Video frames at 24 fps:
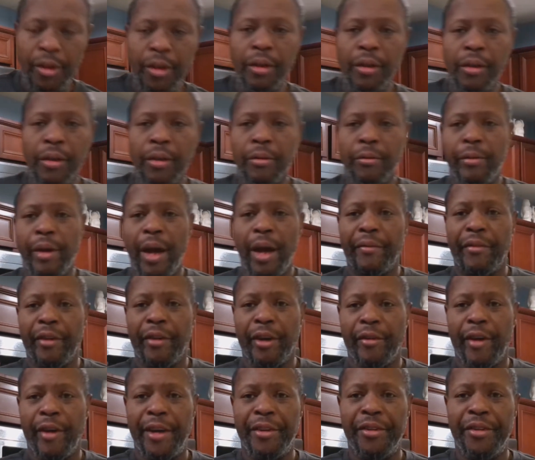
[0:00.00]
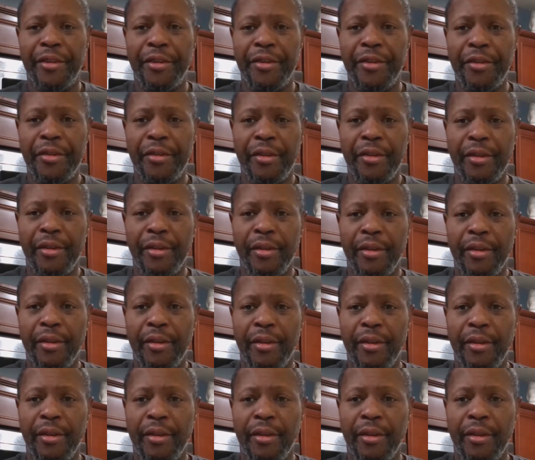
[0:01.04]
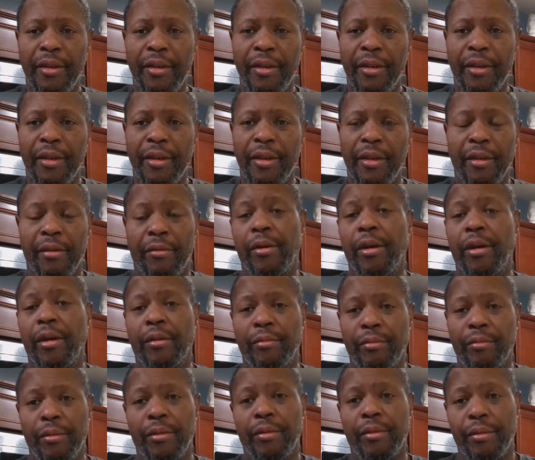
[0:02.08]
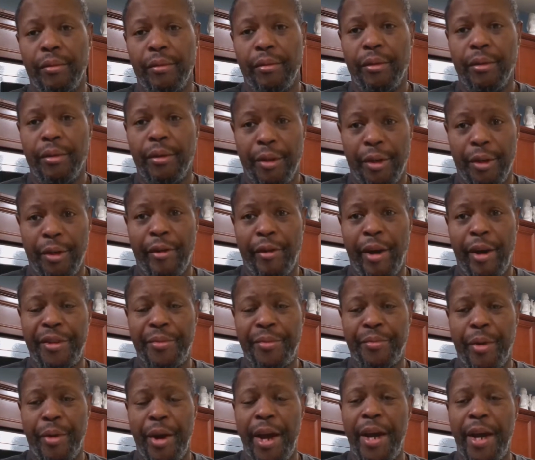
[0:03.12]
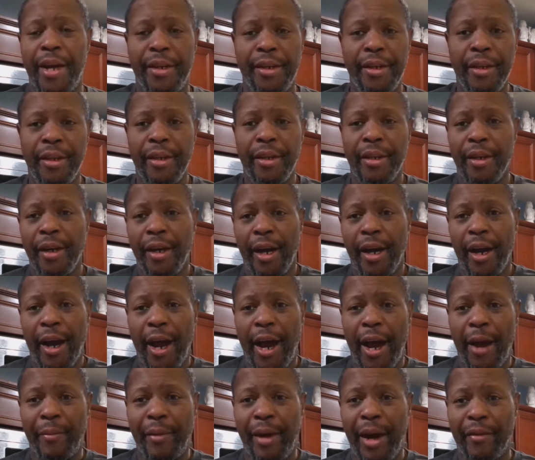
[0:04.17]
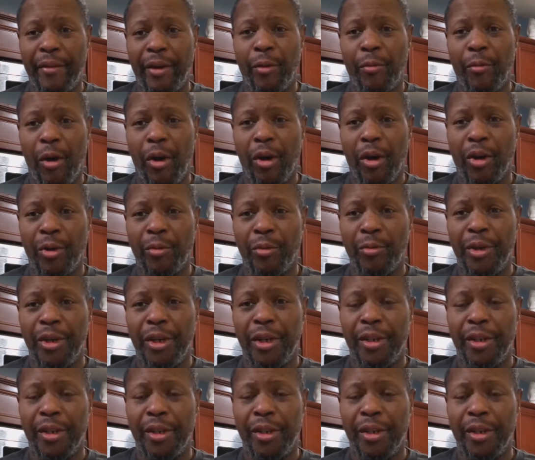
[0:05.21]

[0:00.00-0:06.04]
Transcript: We have our Graces, well, the Grace brand, and we have our Walkerswood.